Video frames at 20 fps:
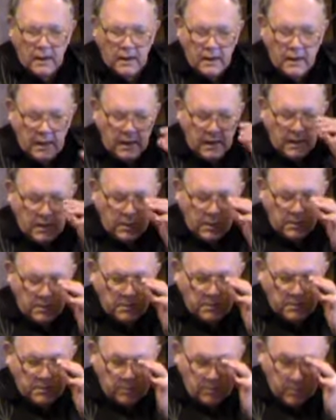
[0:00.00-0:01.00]
And,
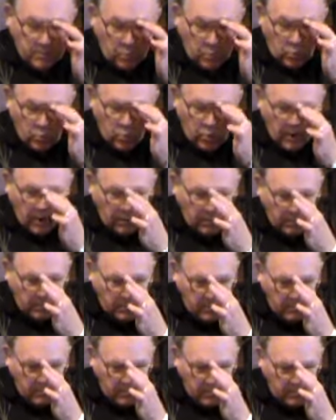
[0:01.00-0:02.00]
well,
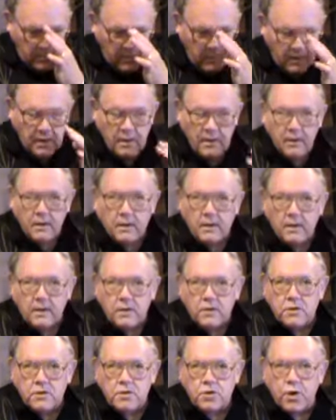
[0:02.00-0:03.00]

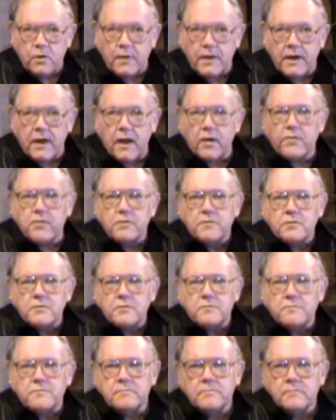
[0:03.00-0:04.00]
so many
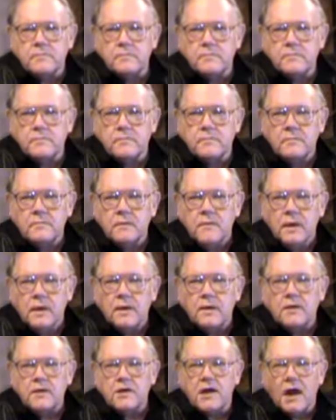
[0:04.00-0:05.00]
others.
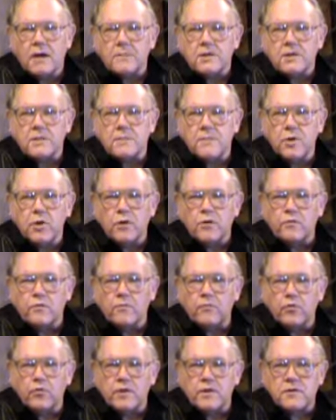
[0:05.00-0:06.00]
Thomas Merton,
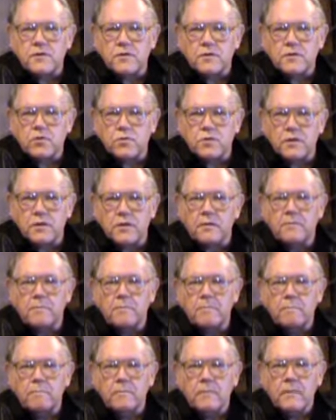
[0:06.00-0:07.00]
for instance, was a
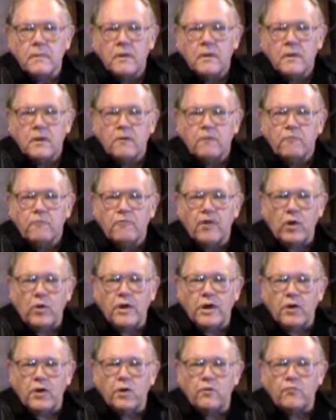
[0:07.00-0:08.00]

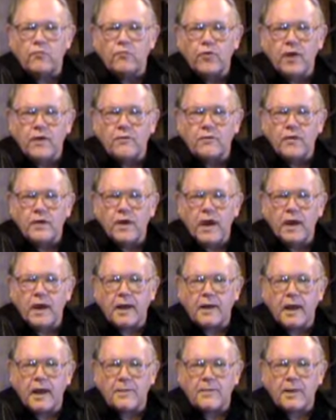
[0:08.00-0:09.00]
very good friend of the
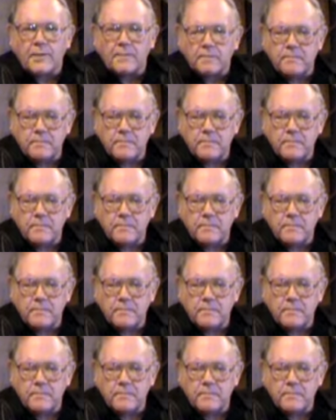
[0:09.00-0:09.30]
Dalai Lama.